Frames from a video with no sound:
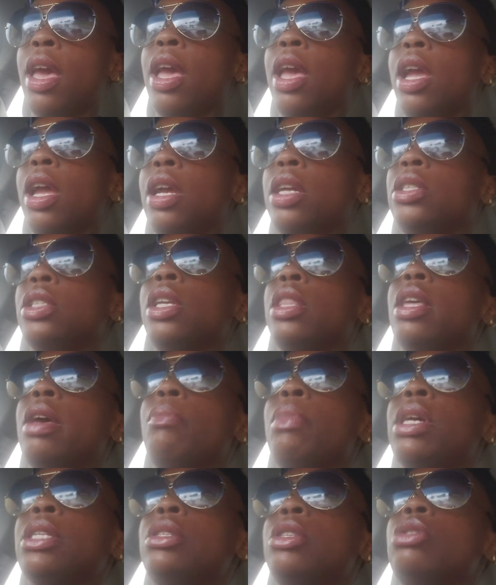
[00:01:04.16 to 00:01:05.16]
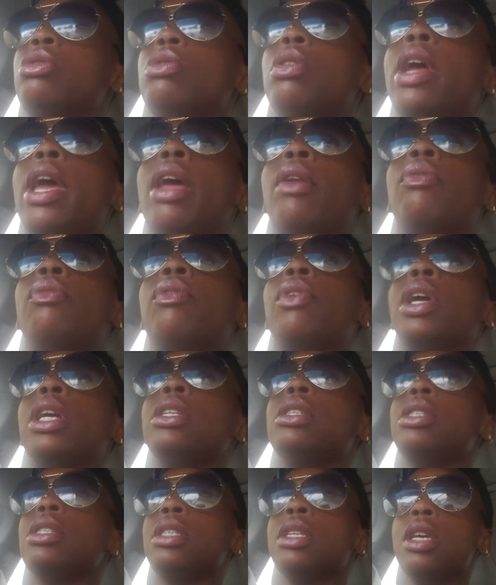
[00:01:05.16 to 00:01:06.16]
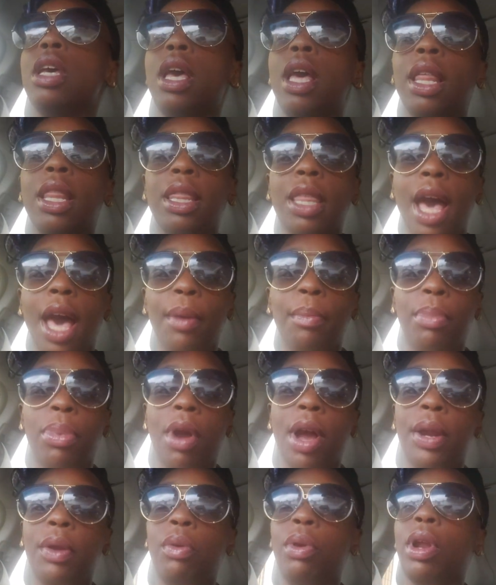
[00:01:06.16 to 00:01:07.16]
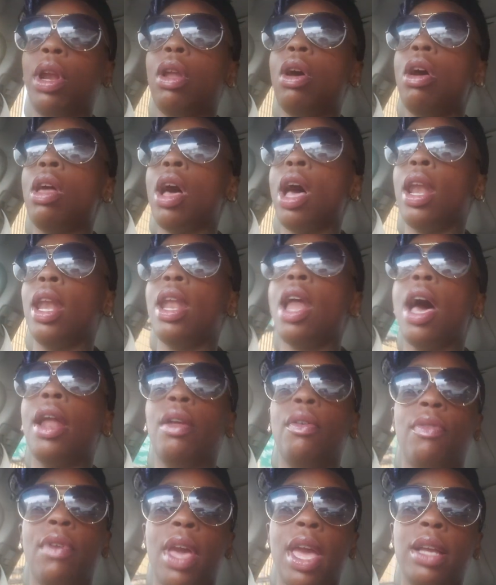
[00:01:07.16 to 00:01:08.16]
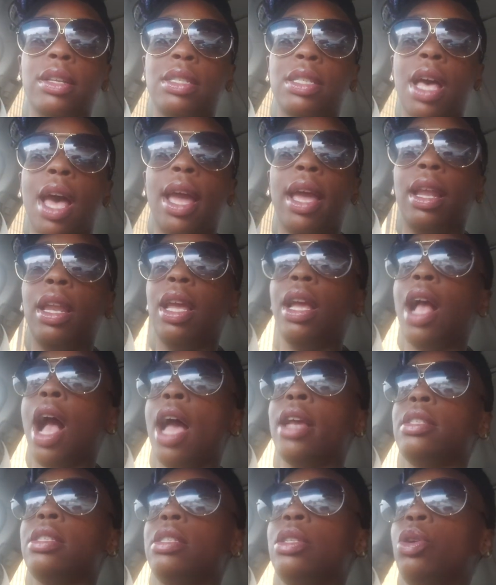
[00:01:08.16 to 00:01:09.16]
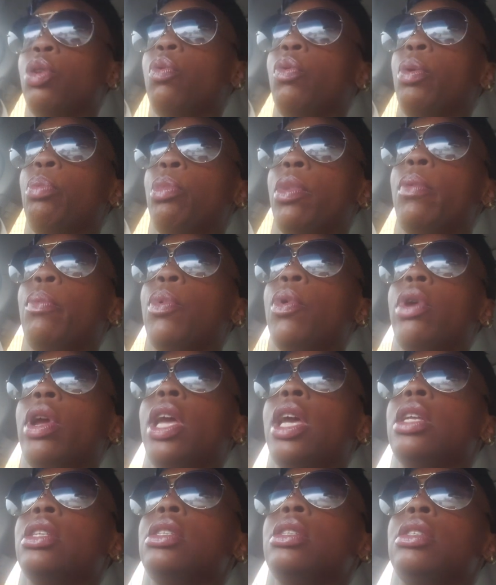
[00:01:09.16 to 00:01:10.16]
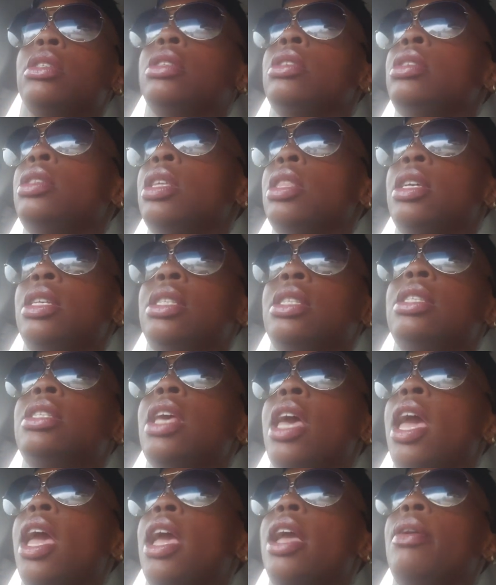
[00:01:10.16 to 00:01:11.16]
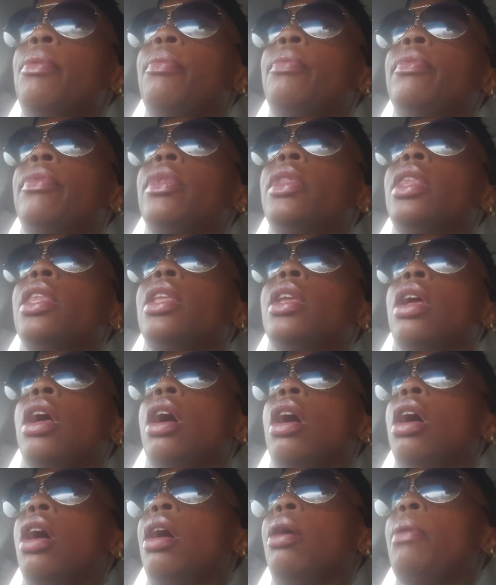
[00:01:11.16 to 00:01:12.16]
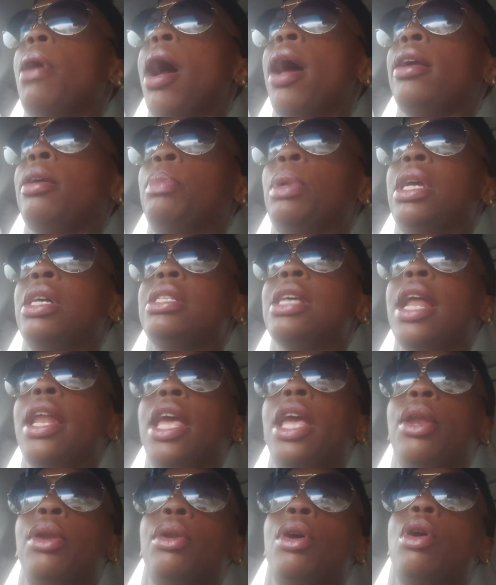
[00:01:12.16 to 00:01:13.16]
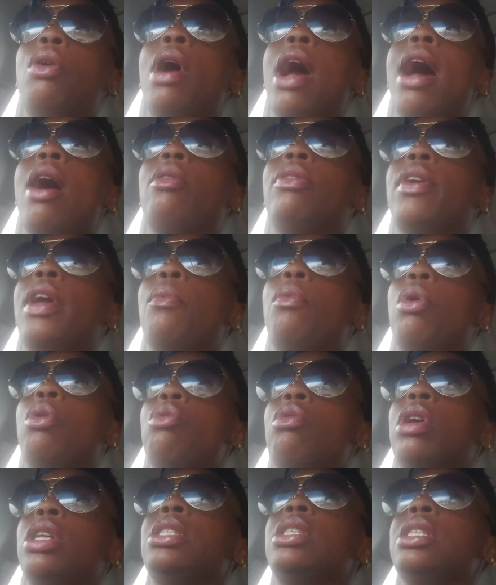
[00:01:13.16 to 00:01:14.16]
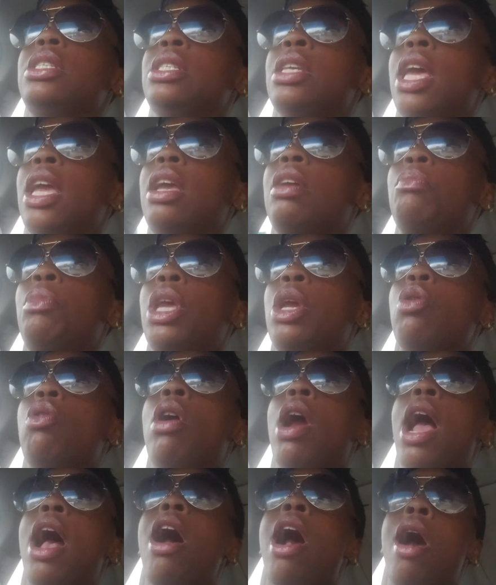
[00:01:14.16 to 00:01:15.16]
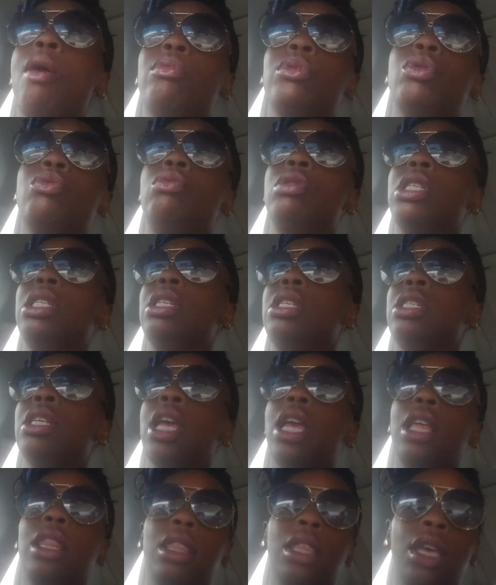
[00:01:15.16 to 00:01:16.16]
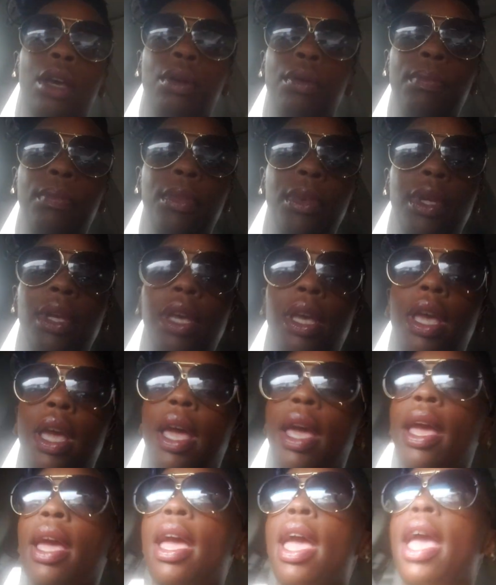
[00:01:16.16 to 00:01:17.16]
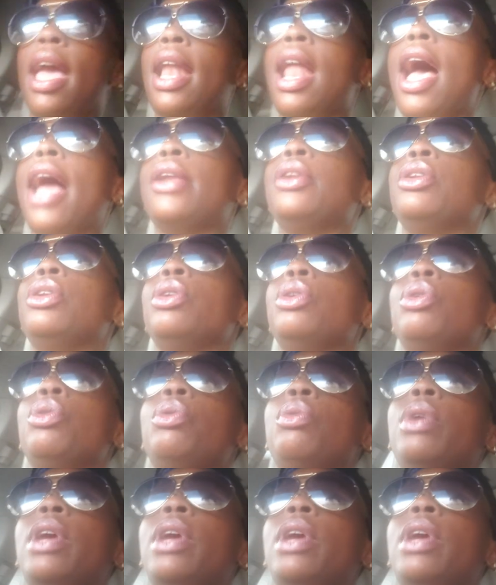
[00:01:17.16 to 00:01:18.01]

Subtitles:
age and that my sister had friends. That brought on a lot of anxiety. I still remember it to this day, because I didn't know how they were going to take me or how I was going to take them. And I knew